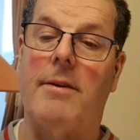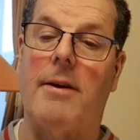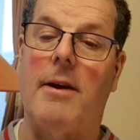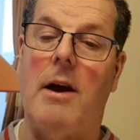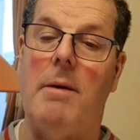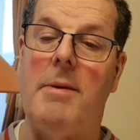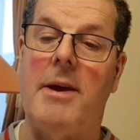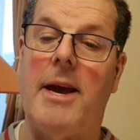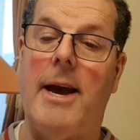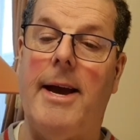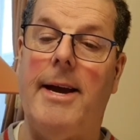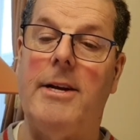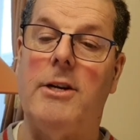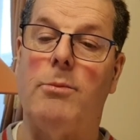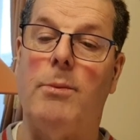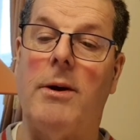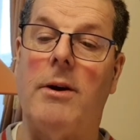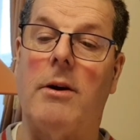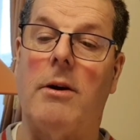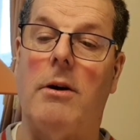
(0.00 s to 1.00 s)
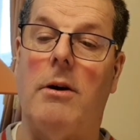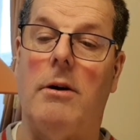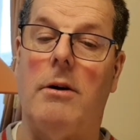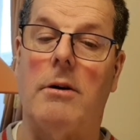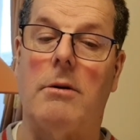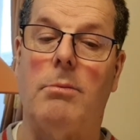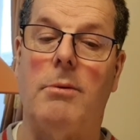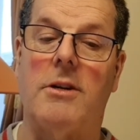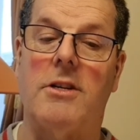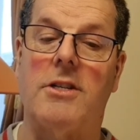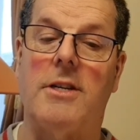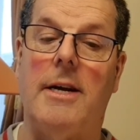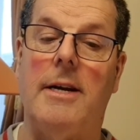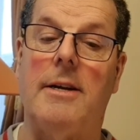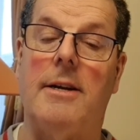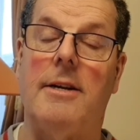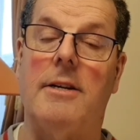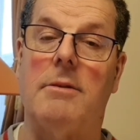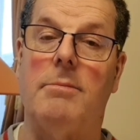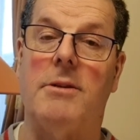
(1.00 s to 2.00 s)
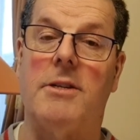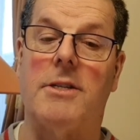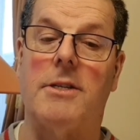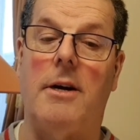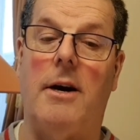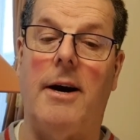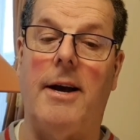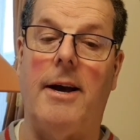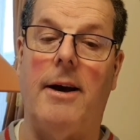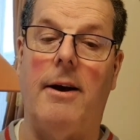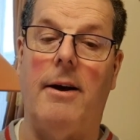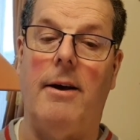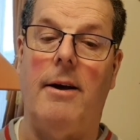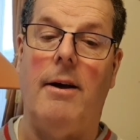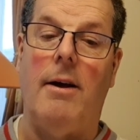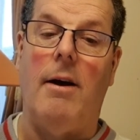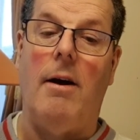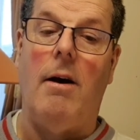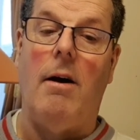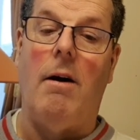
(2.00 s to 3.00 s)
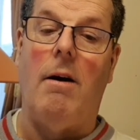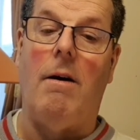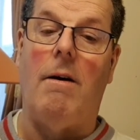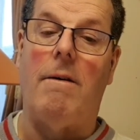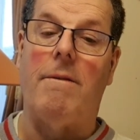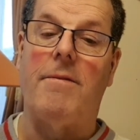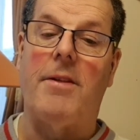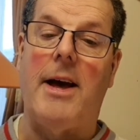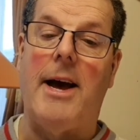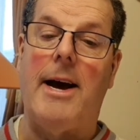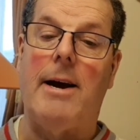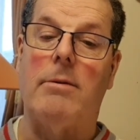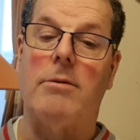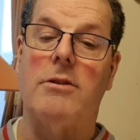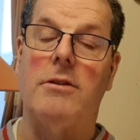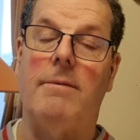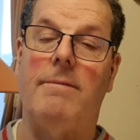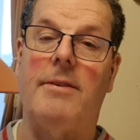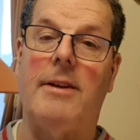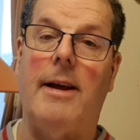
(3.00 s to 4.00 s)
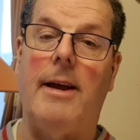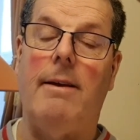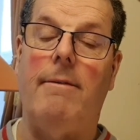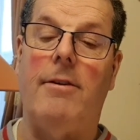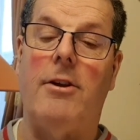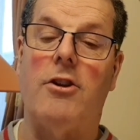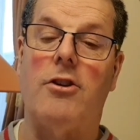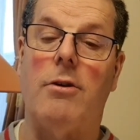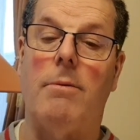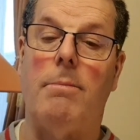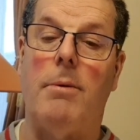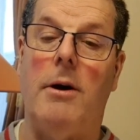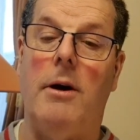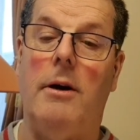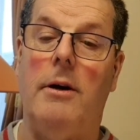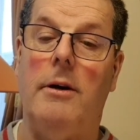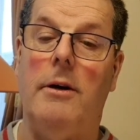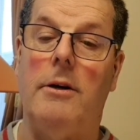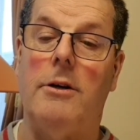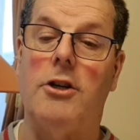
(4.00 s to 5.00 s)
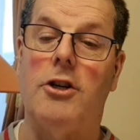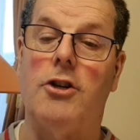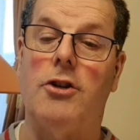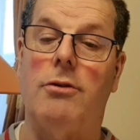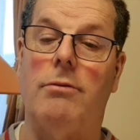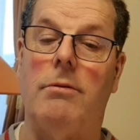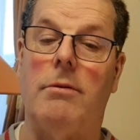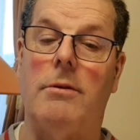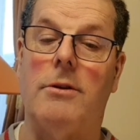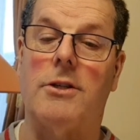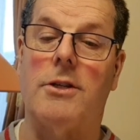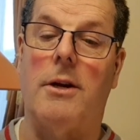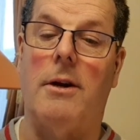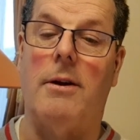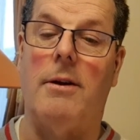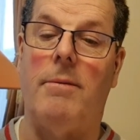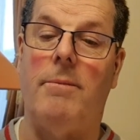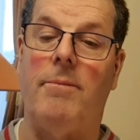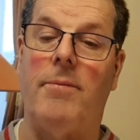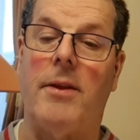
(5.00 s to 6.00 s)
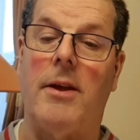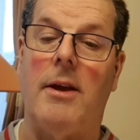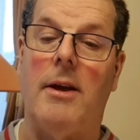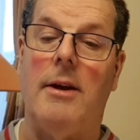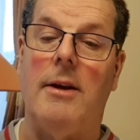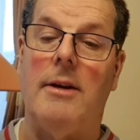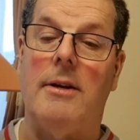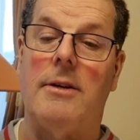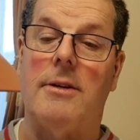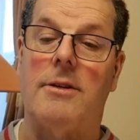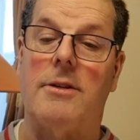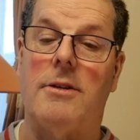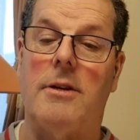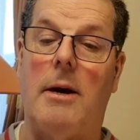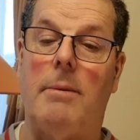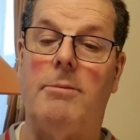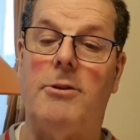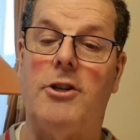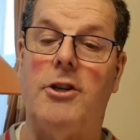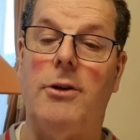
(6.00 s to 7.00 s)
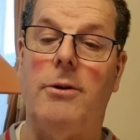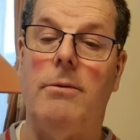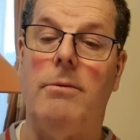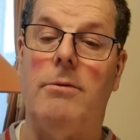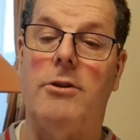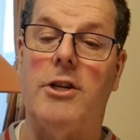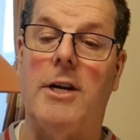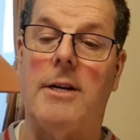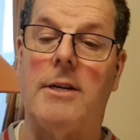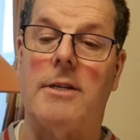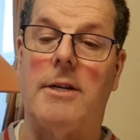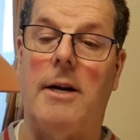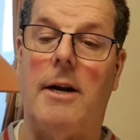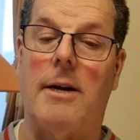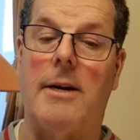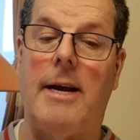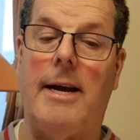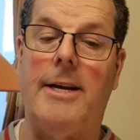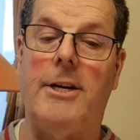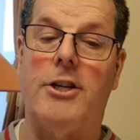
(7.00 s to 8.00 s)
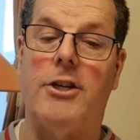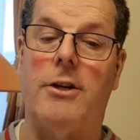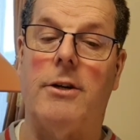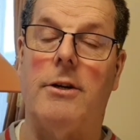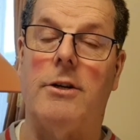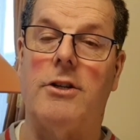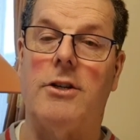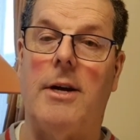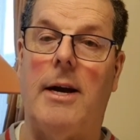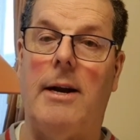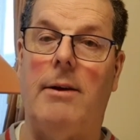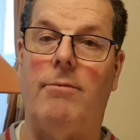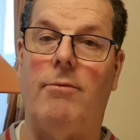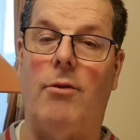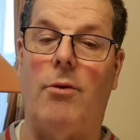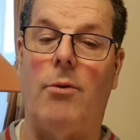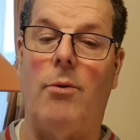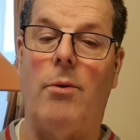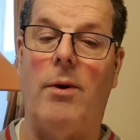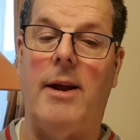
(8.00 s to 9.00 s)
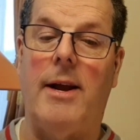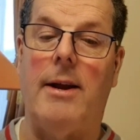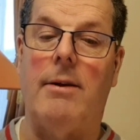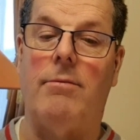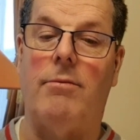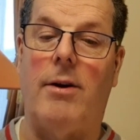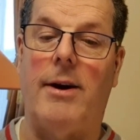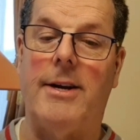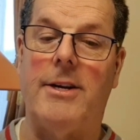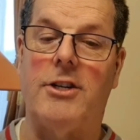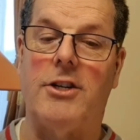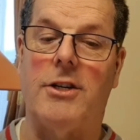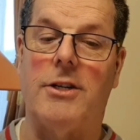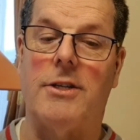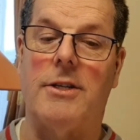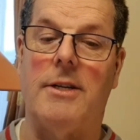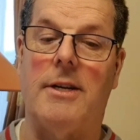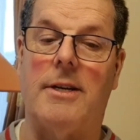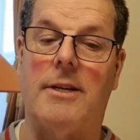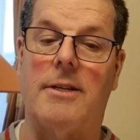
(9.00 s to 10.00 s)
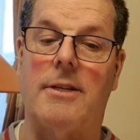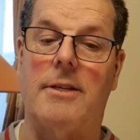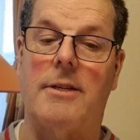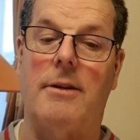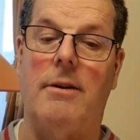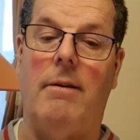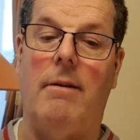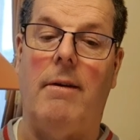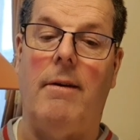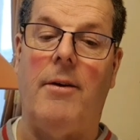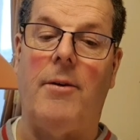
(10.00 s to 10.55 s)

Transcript: of the coming age when God will send his Messiah of the house of David to purge Jerusalem, subdue Gentile nations, and rule in righteousness.